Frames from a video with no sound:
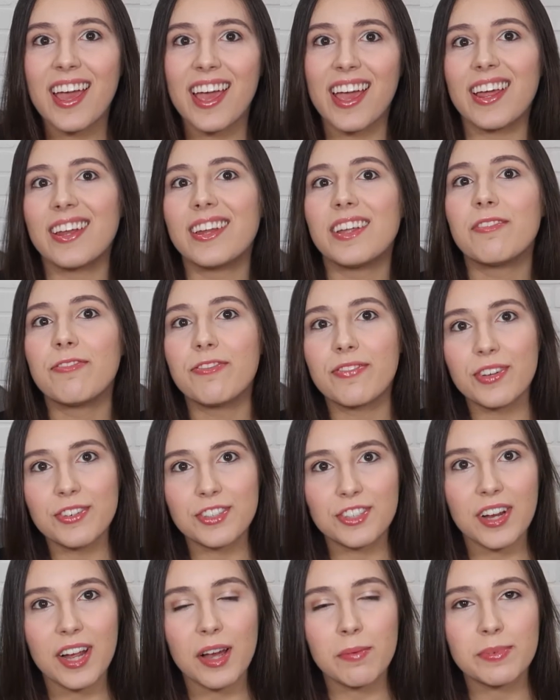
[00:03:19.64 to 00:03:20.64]
and in
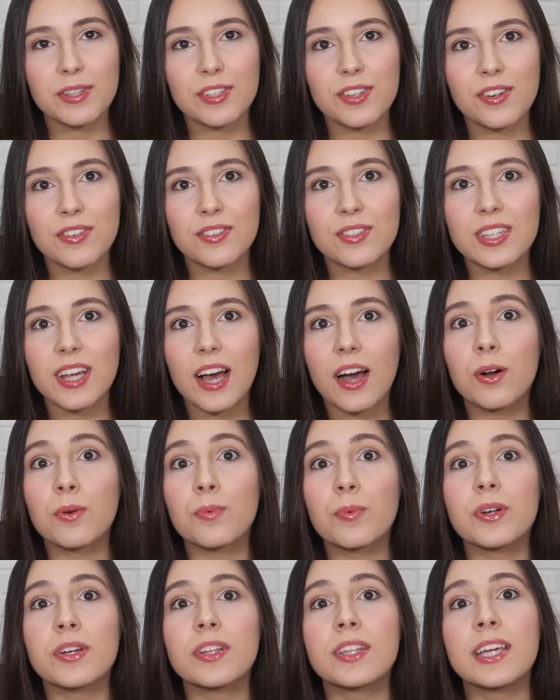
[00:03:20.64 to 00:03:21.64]
future episodes I'll
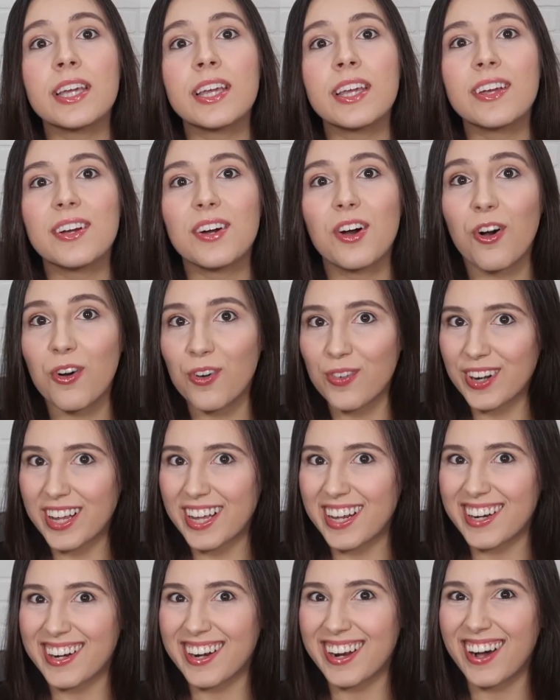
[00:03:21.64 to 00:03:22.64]
really hone
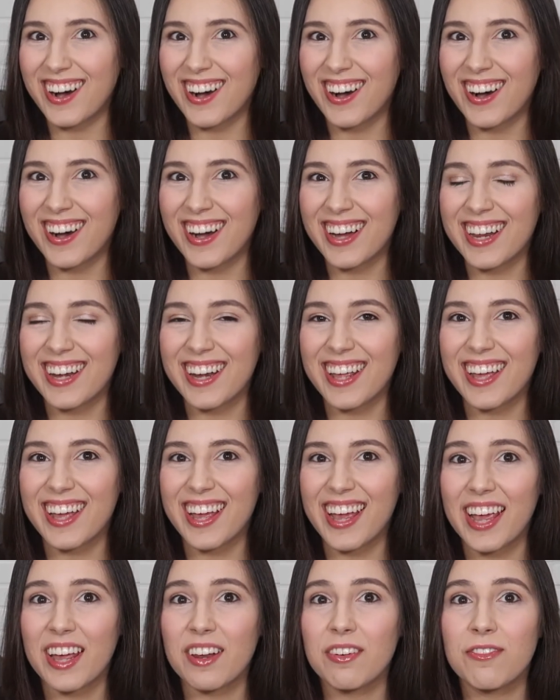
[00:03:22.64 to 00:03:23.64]
in on
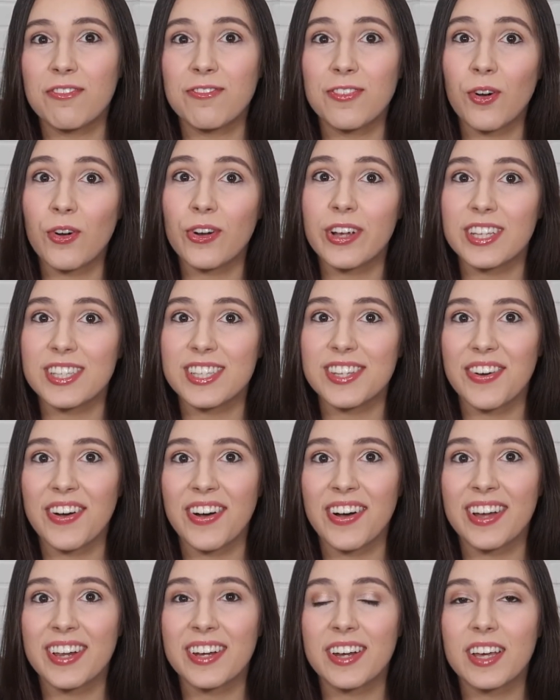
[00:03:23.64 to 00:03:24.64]
and focus
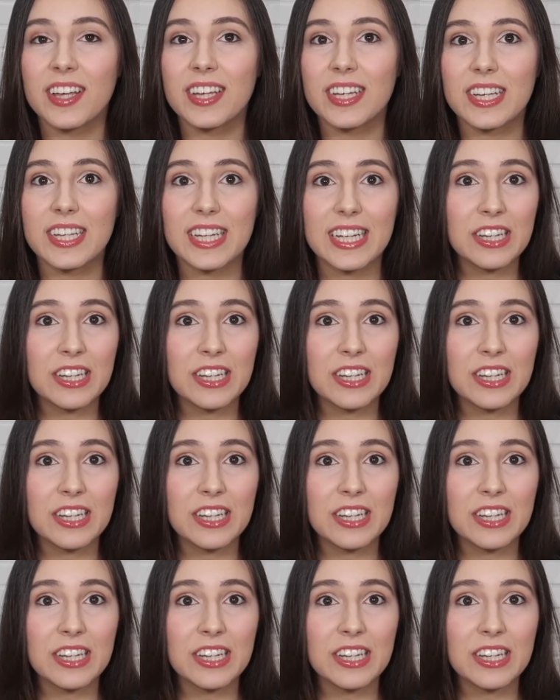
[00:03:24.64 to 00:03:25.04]
on